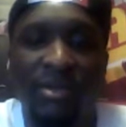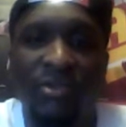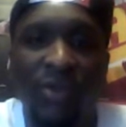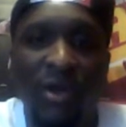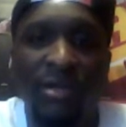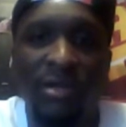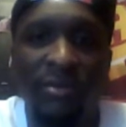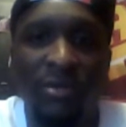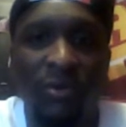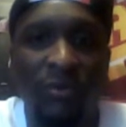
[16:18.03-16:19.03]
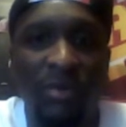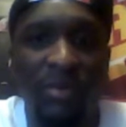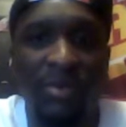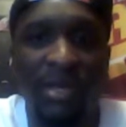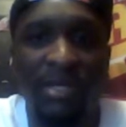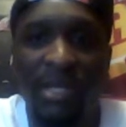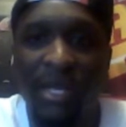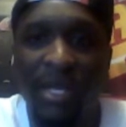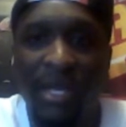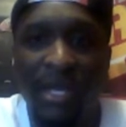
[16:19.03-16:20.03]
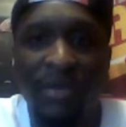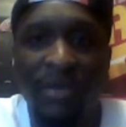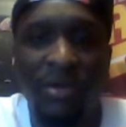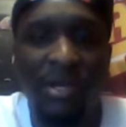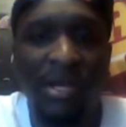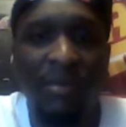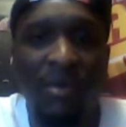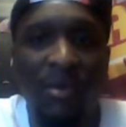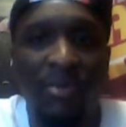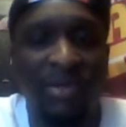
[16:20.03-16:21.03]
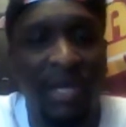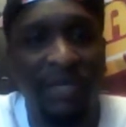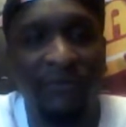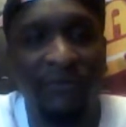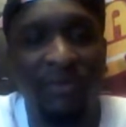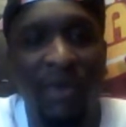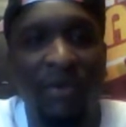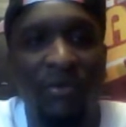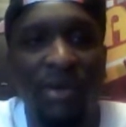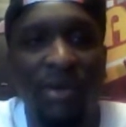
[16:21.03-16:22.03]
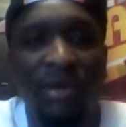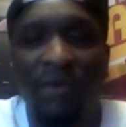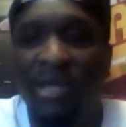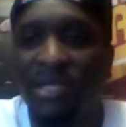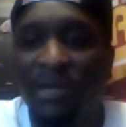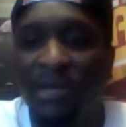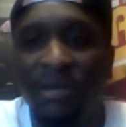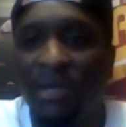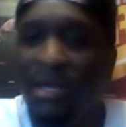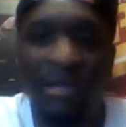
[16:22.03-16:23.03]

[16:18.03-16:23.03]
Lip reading: Gasol needs to score 20 plus, and you need to get more production from JaMychal Green and Wayne Selden.